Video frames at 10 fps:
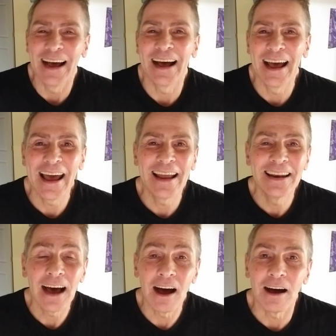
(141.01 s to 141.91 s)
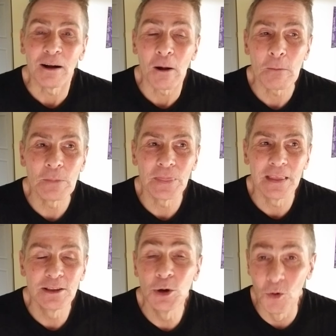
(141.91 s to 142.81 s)
And
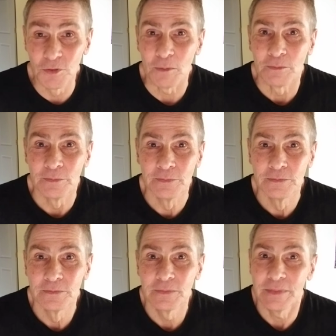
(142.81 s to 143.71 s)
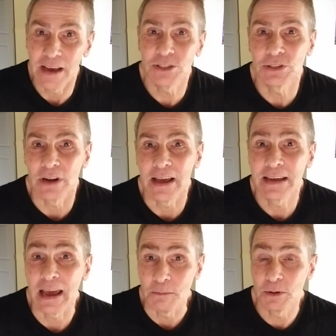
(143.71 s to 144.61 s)
two of them yesterday
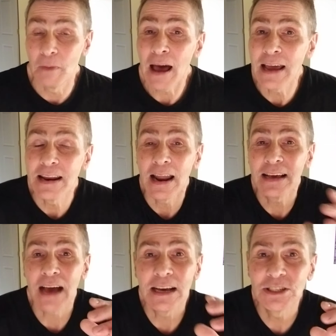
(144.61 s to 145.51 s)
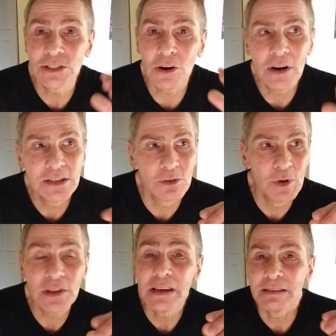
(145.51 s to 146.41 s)
came to mind, and I started
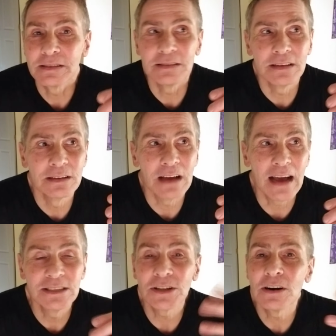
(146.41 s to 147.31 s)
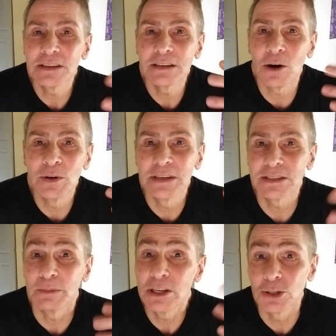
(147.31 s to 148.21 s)
to go into
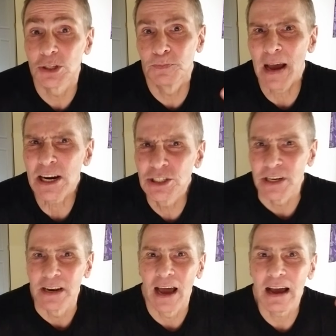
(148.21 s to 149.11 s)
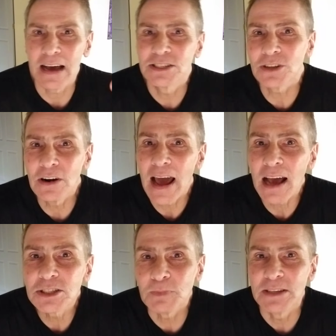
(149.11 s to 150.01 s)
some introspection. I started to
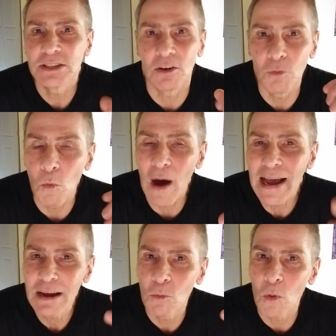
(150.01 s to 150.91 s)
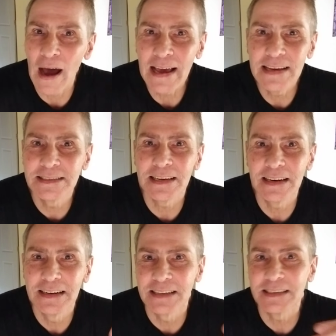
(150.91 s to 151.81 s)
ask myself, why is
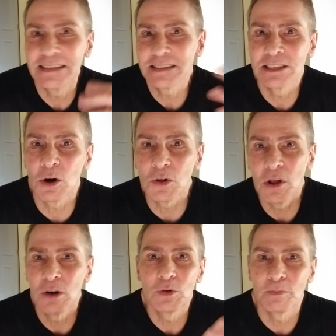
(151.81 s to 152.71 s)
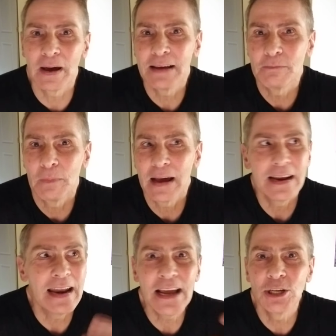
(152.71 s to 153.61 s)
it, because it doesn't go along with my
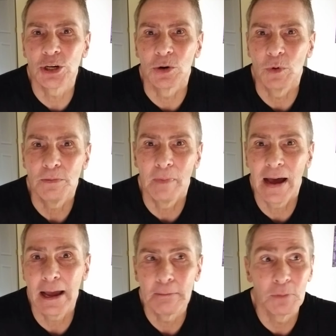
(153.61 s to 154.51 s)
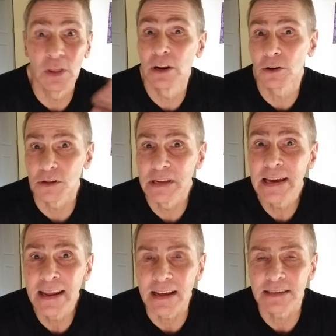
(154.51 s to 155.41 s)
nature, with my political
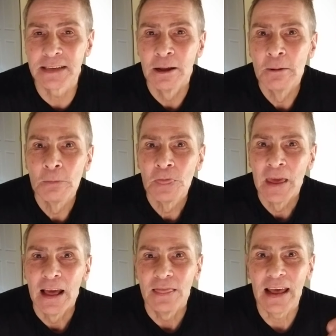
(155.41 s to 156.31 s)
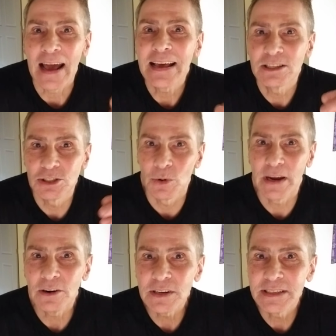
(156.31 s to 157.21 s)
leanings, that I get so
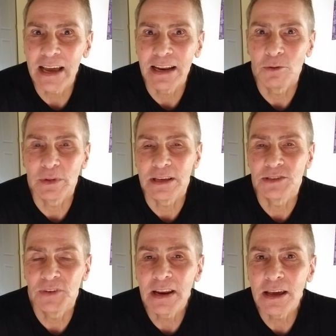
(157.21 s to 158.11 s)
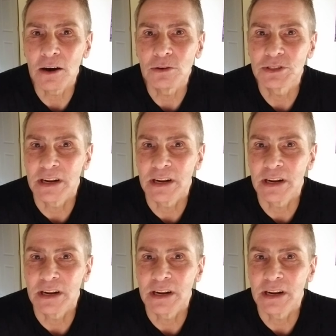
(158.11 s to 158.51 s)
irritated with these videos.